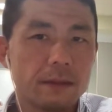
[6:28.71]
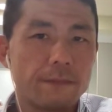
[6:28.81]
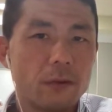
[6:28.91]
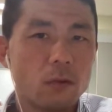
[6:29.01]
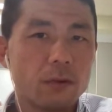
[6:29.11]

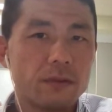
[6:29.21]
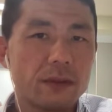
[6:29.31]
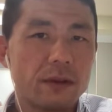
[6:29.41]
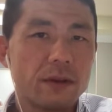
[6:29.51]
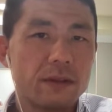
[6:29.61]
Of course
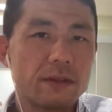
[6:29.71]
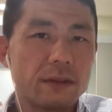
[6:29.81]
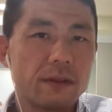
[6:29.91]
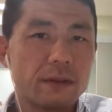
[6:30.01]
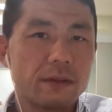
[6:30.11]
there is
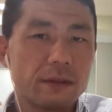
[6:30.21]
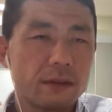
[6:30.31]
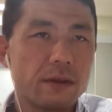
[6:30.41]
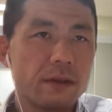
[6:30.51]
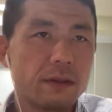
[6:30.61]
a
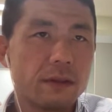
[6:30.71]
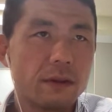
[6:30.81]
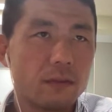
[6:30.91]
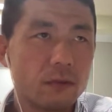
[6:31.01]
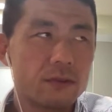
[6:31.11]
there
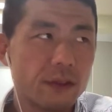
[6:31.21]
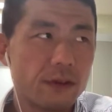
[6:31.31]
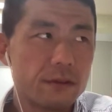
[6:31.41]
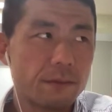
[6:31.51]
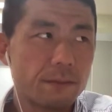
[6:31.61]
of course
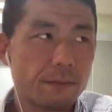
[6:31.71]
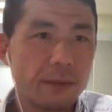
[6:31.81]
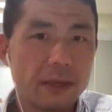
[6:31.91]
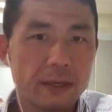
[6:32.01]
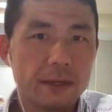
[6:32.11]
there is a
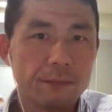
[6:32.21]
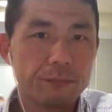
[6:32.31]
big